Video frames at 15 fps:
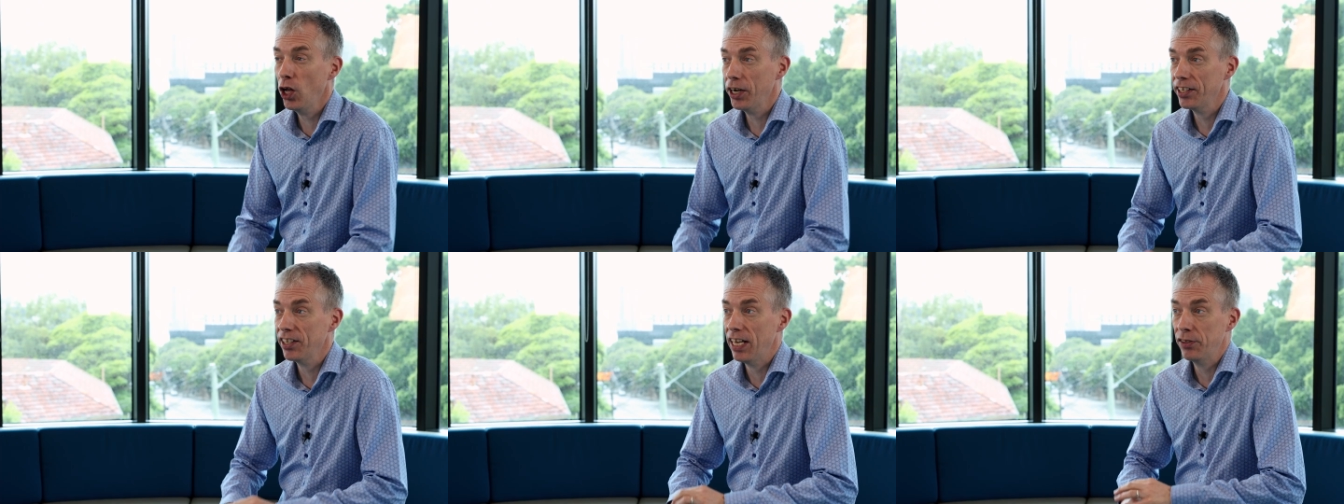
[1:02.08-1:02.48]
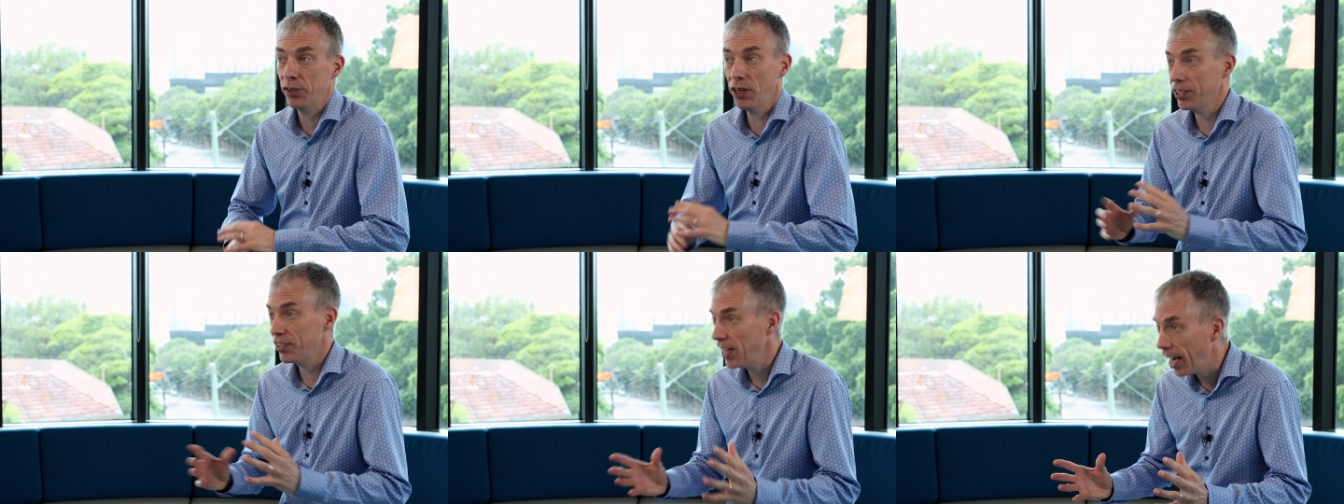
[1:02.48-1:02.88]
not
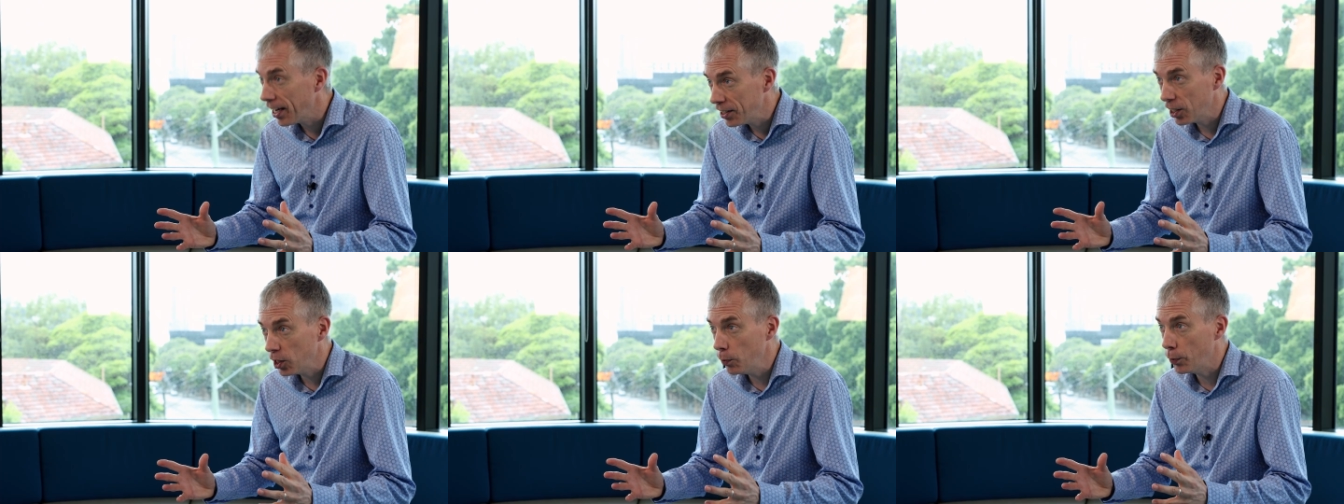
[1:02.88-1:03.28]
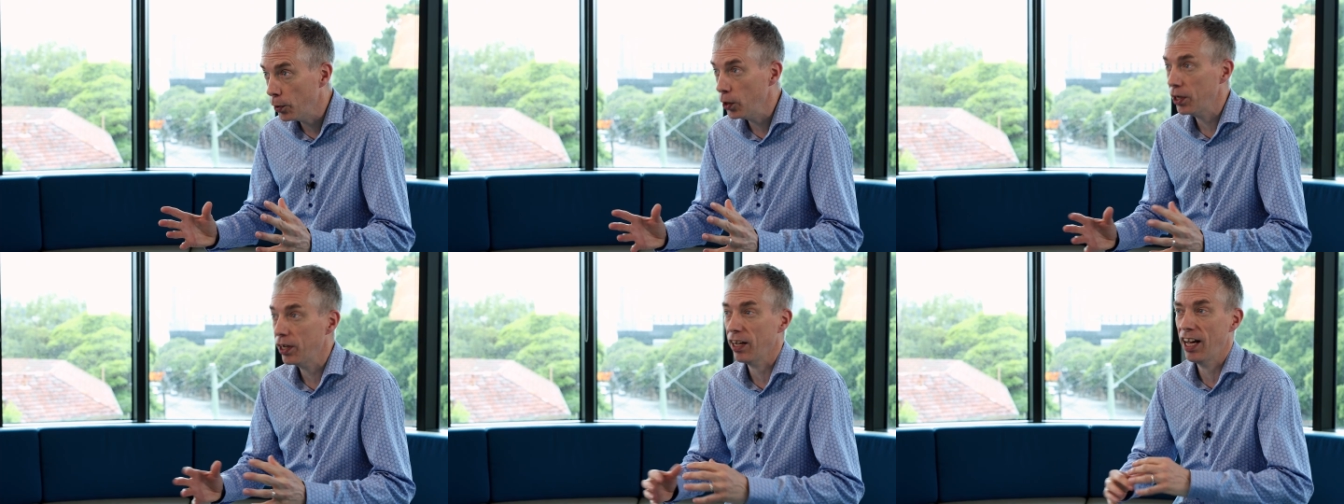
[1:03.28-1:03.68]
a technical
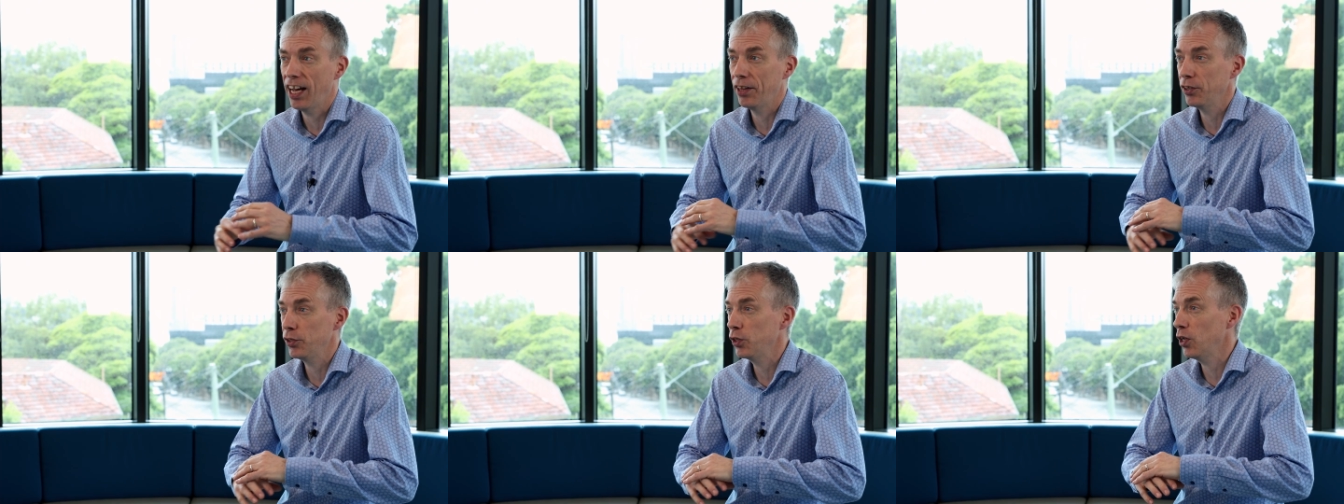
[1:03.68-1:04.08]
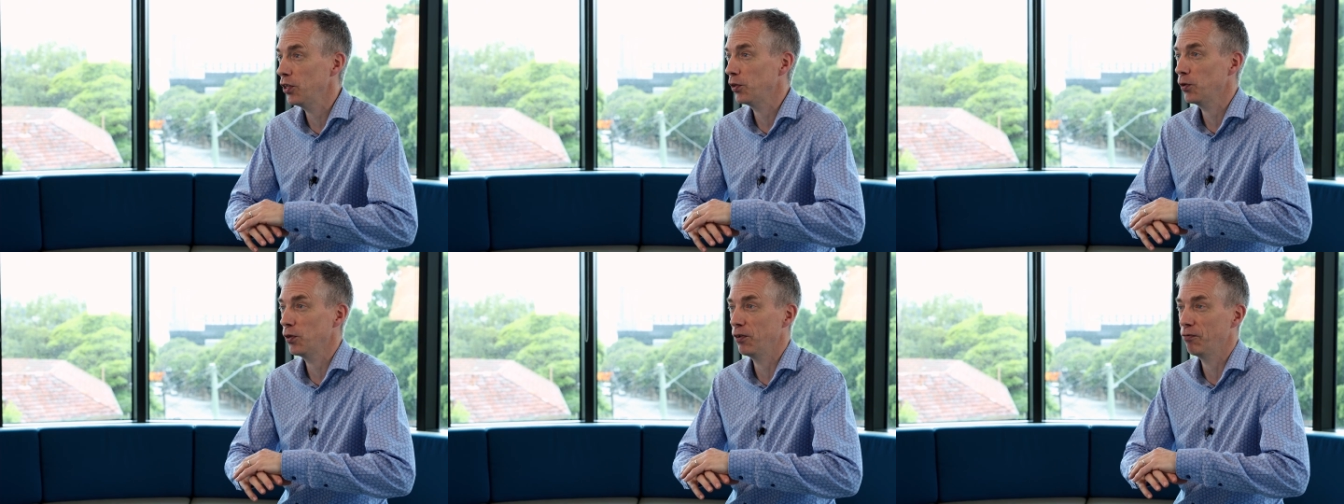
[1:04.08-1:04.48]
book. There's
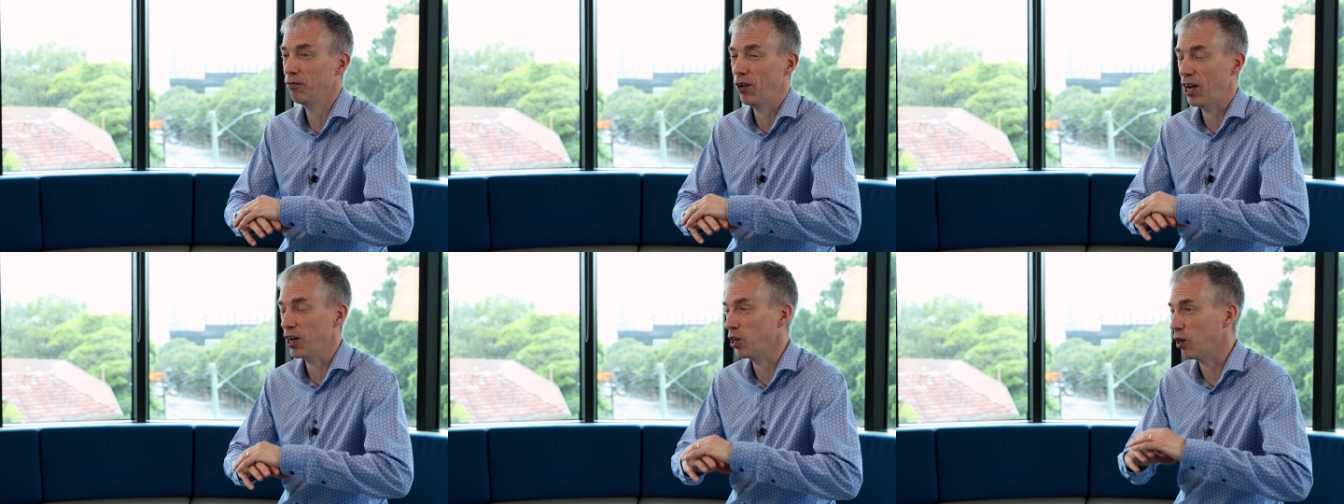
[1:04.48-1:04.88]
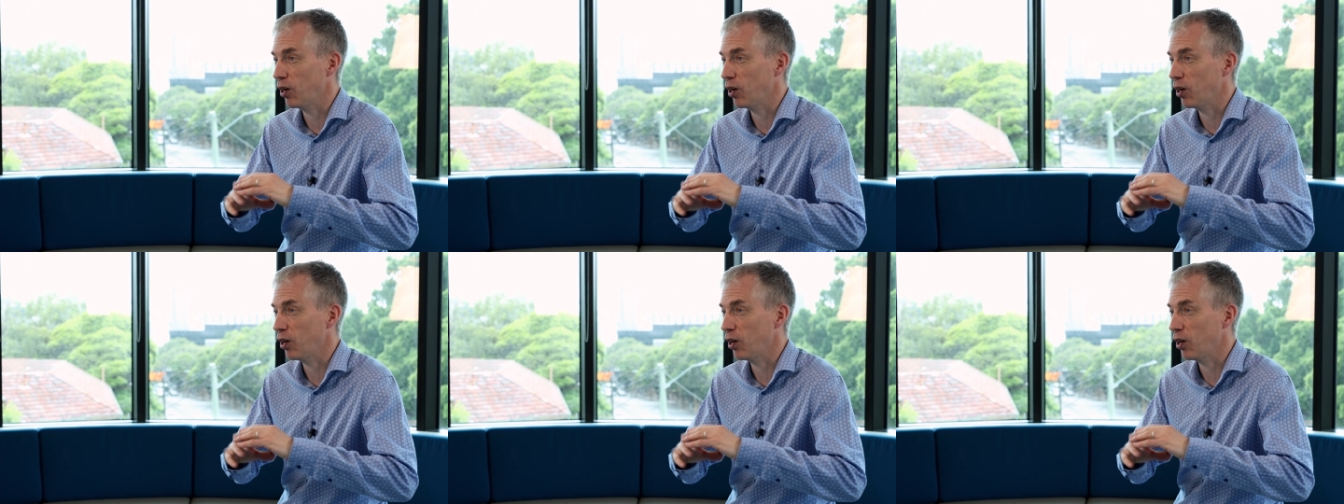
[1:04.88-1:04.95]
not sort of